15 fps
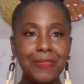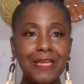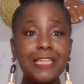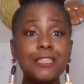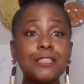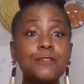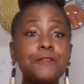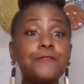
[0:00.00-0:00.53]

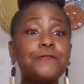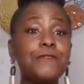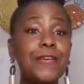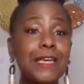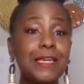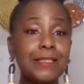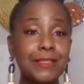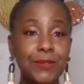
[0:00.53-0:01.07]
is to
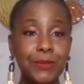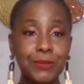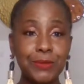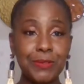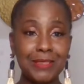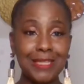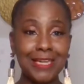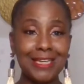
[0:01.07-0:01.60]
face
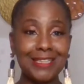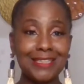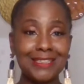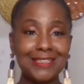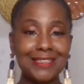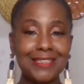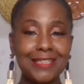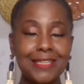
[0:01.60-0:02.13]
those
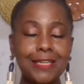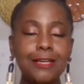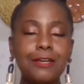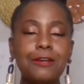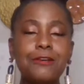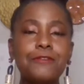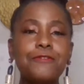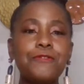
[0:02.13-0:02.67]
things.
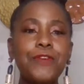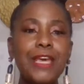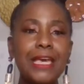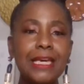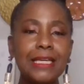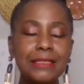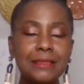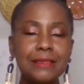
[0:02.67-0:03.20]

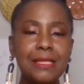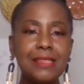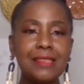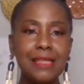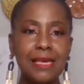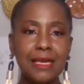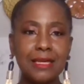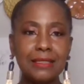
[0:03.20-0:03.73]
Face the
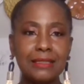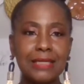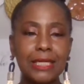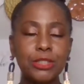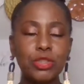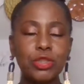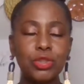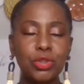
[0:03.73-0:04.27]
things
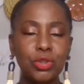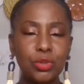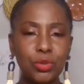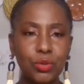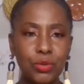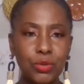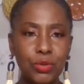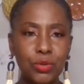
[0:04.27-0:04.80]
that
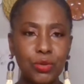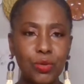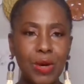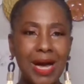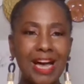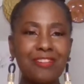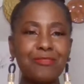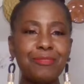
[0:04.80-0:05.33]
you know
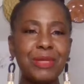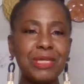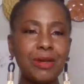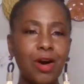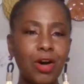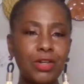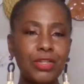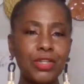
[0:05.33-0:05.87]
have been
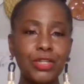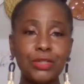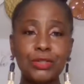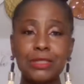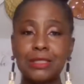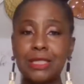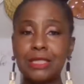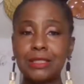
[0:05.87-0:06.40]
under your
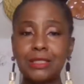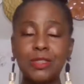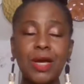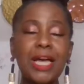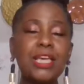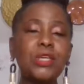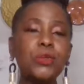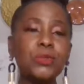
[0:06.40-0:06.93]
skin. So
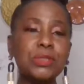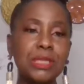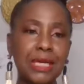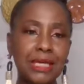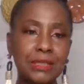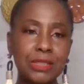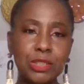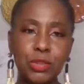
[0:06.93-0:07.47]
I use
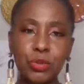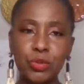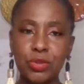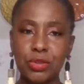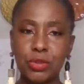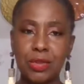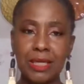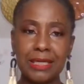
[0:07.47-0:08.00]
the
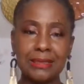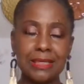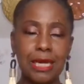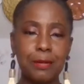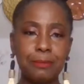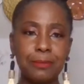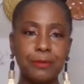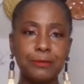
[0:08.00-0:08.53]
institutional
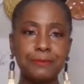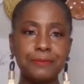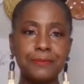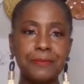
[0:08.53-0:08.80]
example.